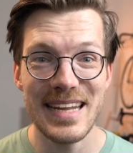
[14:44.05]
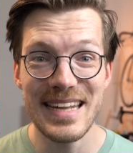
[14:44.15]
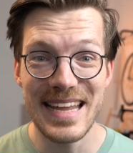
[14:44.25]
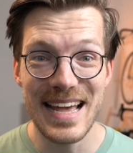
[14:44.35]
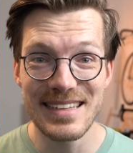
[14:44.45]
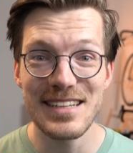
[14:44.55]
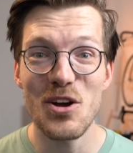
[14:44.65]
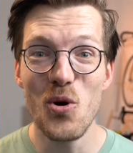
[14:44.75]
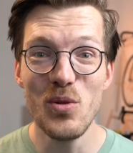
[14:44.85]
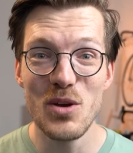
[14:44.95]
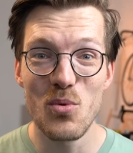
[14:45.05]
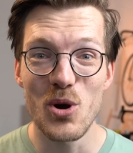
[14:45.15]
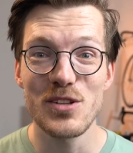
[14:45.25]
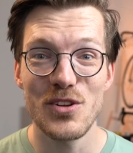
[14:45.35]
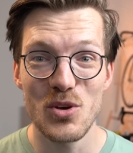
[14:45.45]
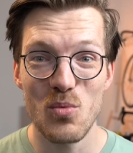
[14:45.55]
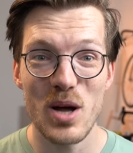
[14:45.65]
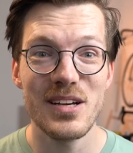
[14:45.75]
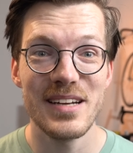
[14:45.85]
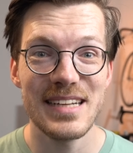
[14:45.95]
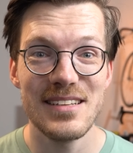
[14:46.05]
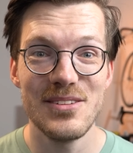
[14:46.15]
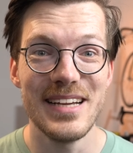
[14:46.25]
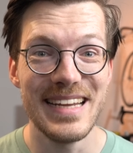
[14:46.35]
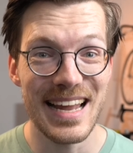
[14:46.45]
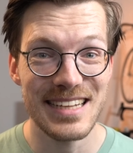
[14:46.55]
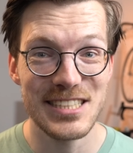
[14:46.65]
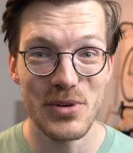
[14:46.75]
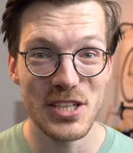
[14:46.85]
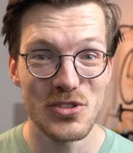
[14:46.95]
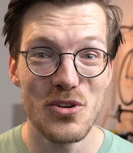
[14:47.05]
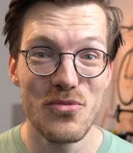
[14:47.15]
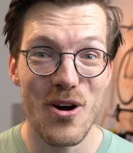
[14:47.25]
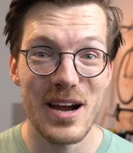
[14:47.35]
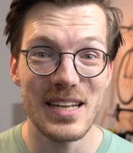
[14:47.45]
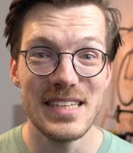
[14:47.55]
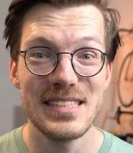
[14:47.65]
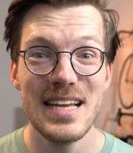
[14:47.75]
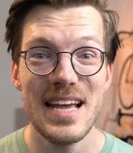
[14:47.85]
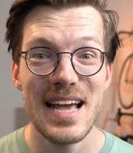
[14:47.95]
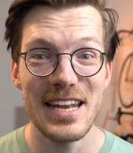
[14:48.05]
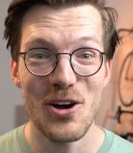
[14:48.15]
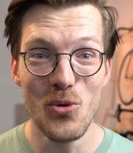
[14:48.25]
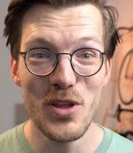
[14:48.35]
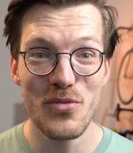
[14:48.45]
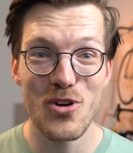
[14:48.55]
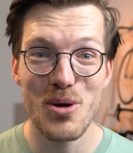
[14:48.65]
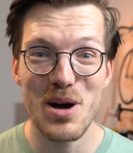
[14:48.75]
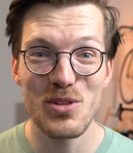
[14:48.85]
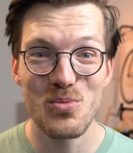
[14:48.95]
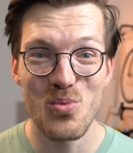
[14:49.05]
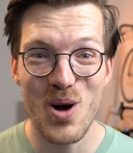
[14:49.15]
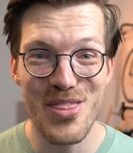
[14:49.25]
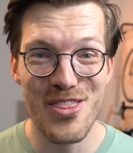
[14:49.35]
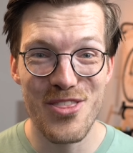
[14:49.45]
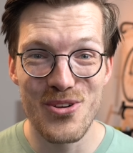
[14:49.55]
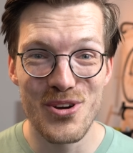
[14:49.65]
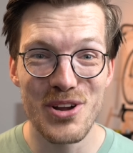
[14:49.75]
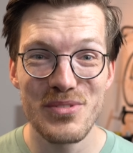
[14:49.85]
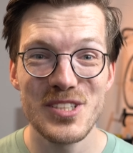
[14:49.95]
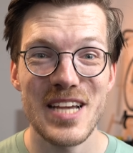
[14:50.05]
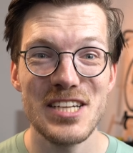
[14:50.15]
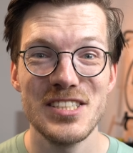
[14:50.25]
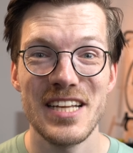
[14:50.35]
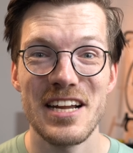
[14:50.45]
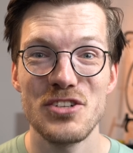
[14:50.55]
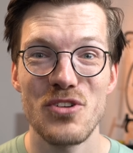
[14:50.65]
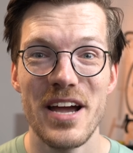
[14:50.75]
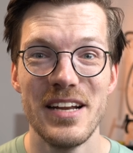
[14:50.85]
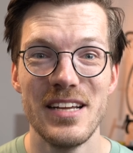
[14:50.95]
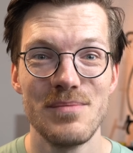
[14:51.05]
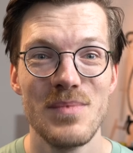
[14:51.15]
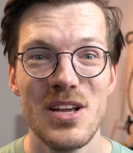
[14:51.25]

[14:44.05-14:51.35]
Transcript: And in the end, it only worked on the one connected to the Galaxy Ring so far at least, and only for about 1/3 of the sessions that I tried it.